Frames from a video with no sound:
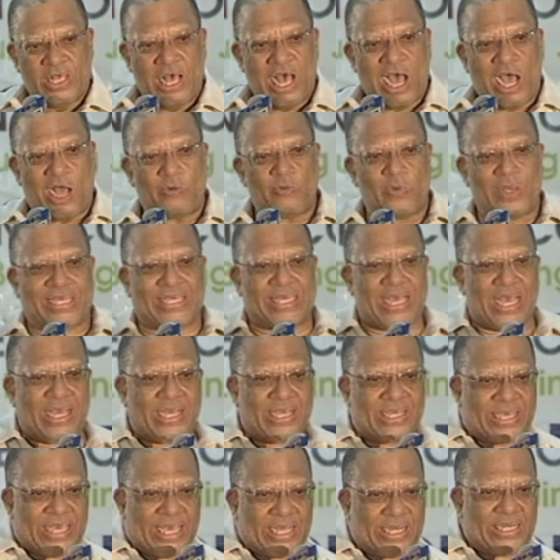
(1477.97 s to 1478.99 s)
and we
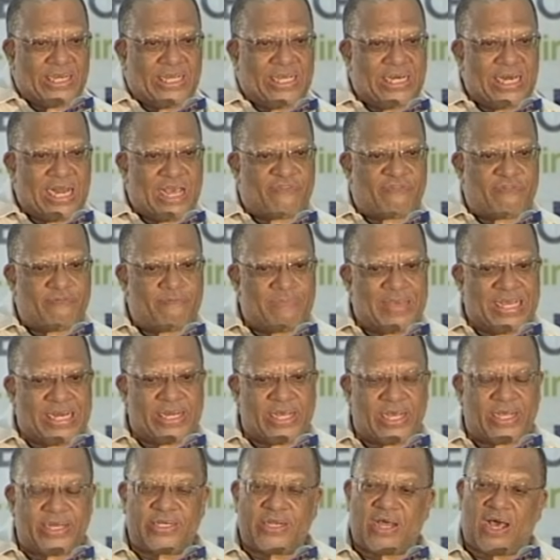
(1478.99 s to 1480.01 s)
can get the $11
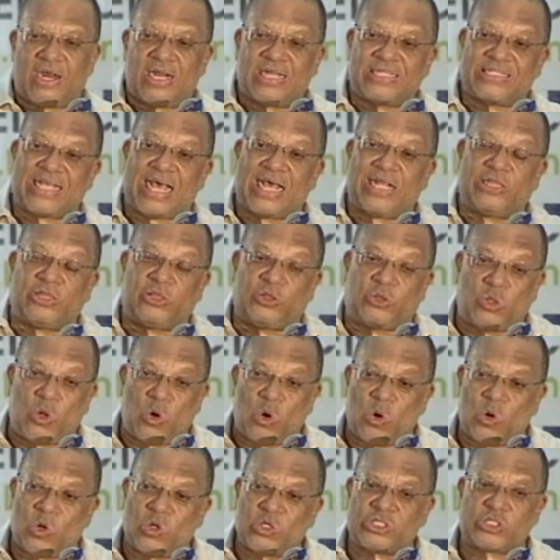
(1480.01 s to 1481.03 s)
billion, and
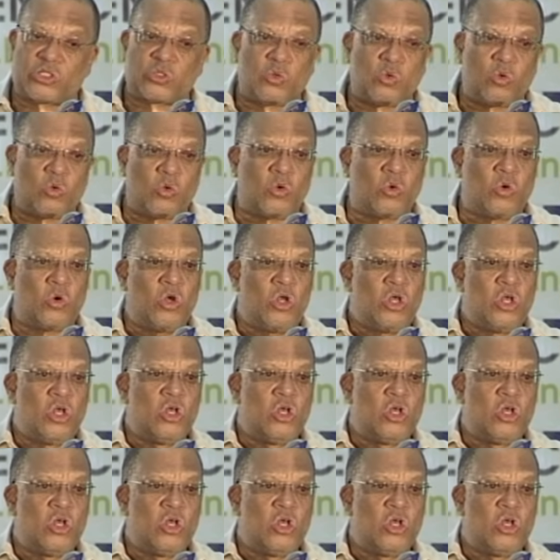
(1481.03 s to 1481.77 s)
those who